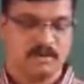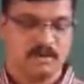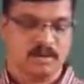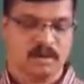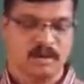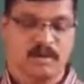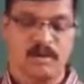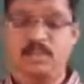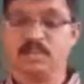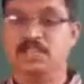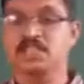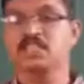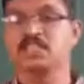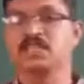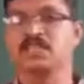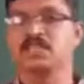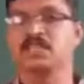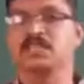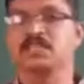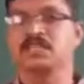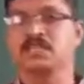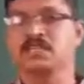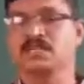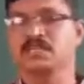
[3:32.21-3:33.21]

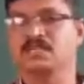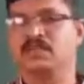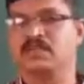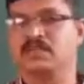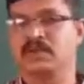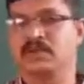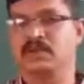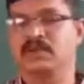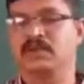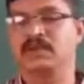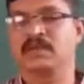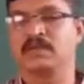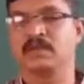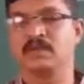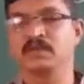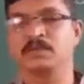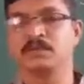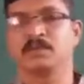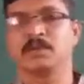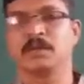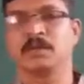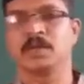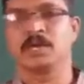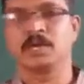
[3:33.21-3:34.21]
honesty is very, very
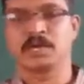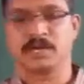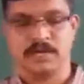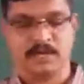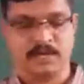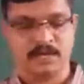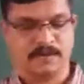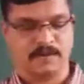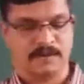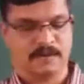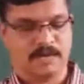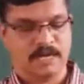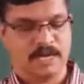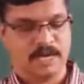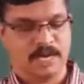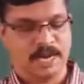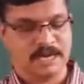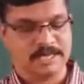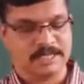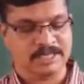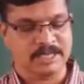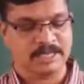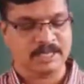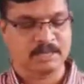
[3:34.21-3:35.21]
important,
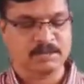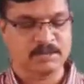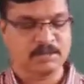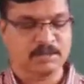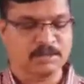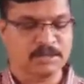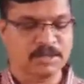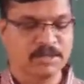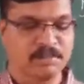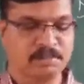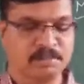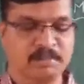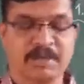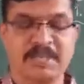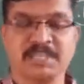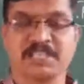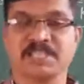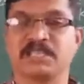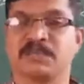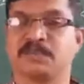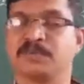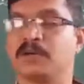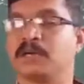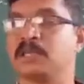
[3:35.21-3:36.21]
and that will be the
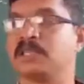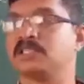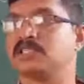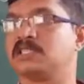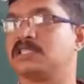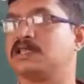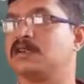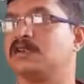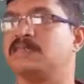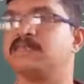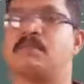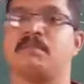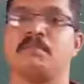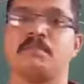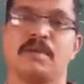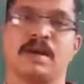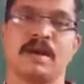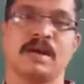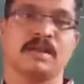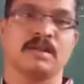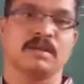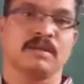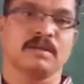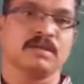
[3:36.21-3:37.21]
best policy of a
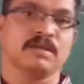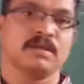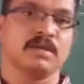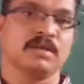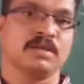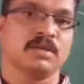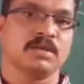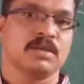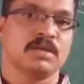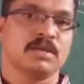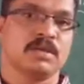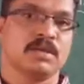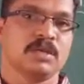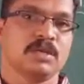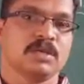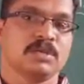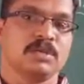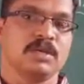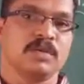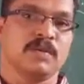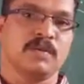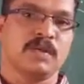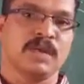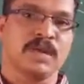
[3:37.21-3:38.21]
man.
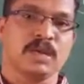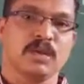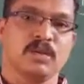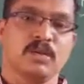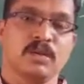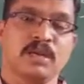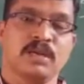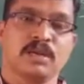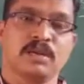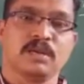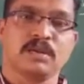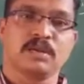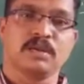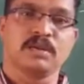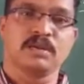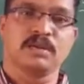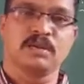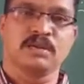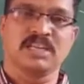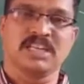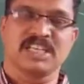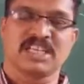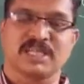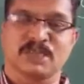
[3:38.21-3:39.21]
See, we are going
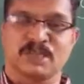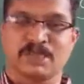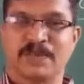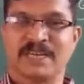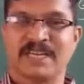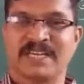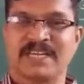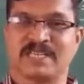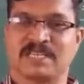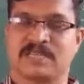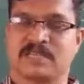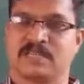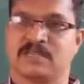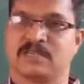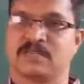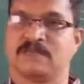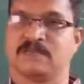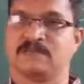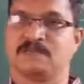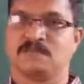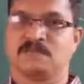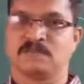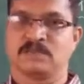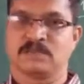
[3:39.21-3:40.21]
to respect
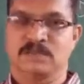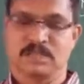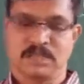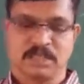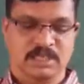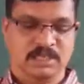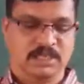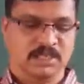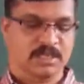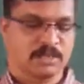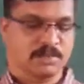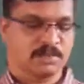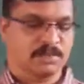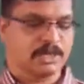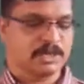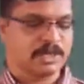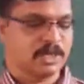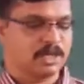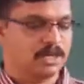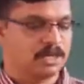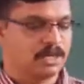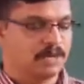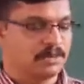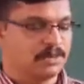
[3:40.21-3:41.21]
that
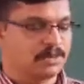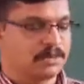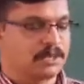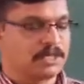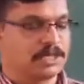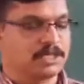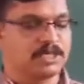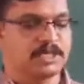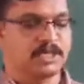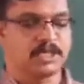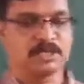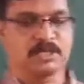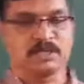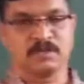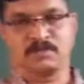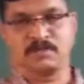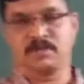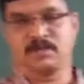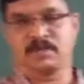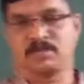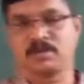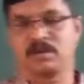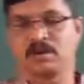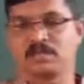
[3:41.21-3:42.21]
particular person
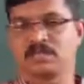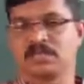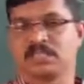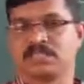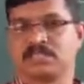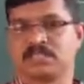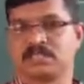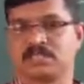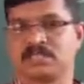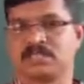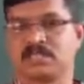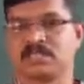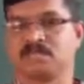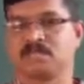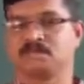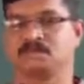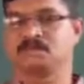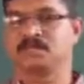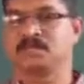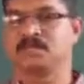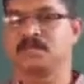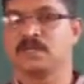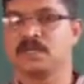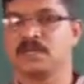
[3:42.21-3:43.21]
with honesty.
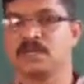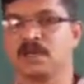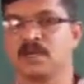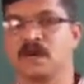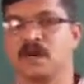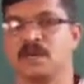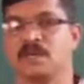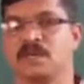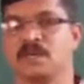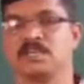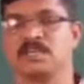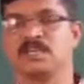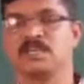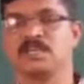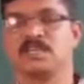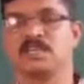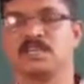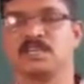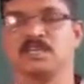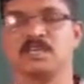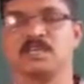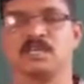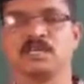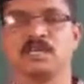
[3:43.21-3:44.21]

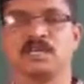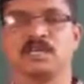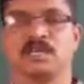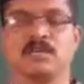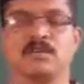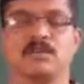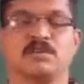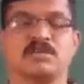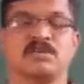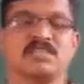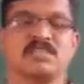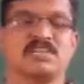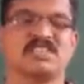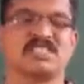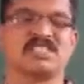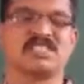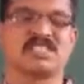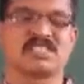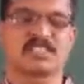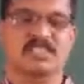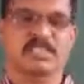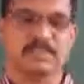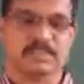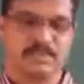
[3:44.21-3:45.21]
Honesty gives
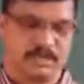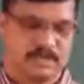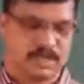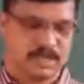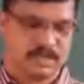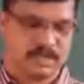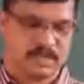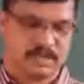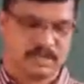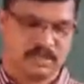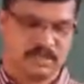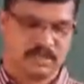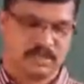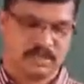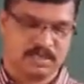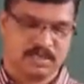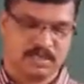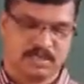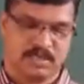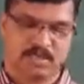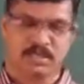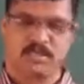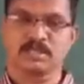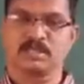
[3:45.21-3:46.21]
us respect,
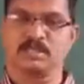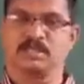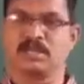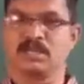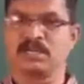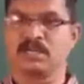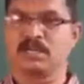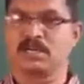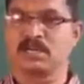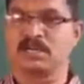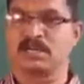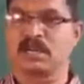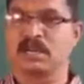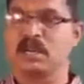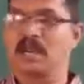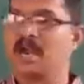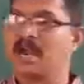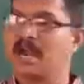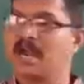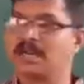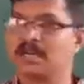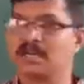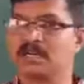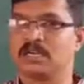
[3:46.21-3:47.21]
isn't it, children?
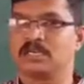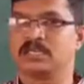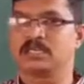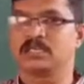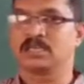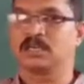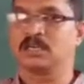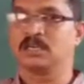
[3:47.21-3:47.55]
And it is